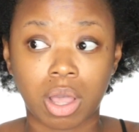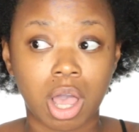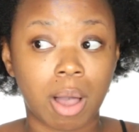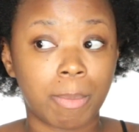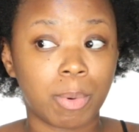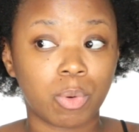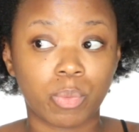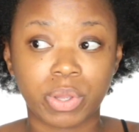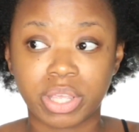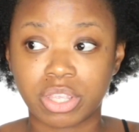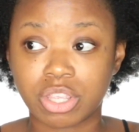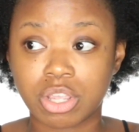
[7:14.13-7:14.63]
A
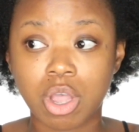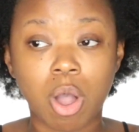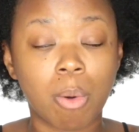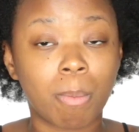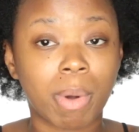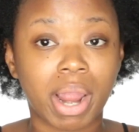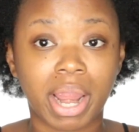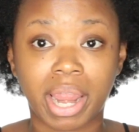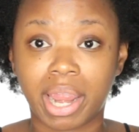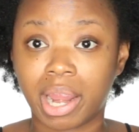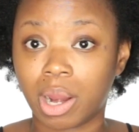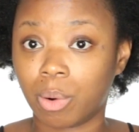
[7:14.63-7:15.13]
couple weeks ago,
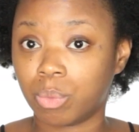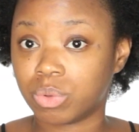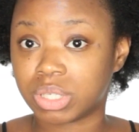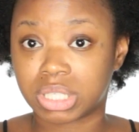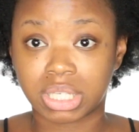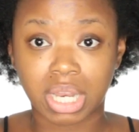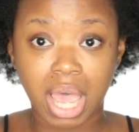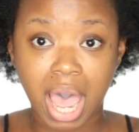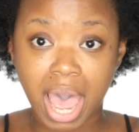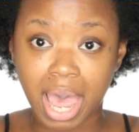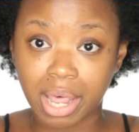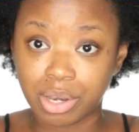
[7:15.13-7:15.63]
my hair was
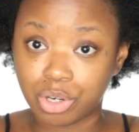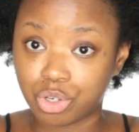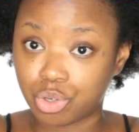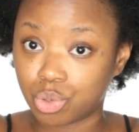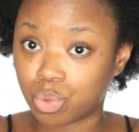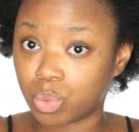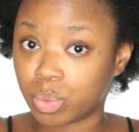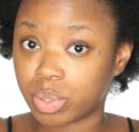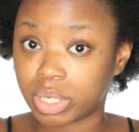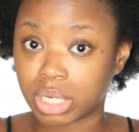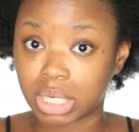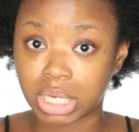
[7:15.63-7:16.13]
not
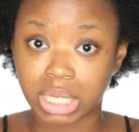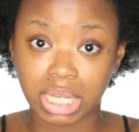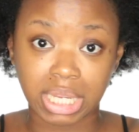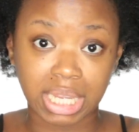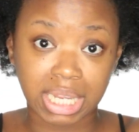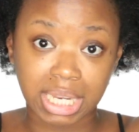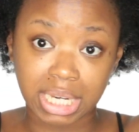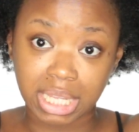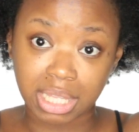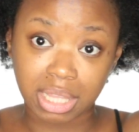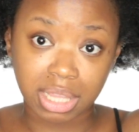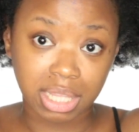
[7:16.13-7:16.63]
doing
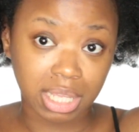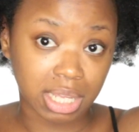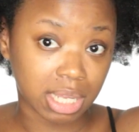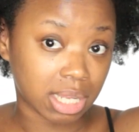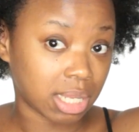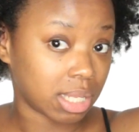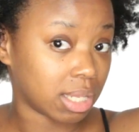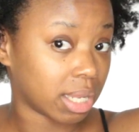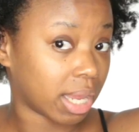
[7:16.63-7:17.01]
anything.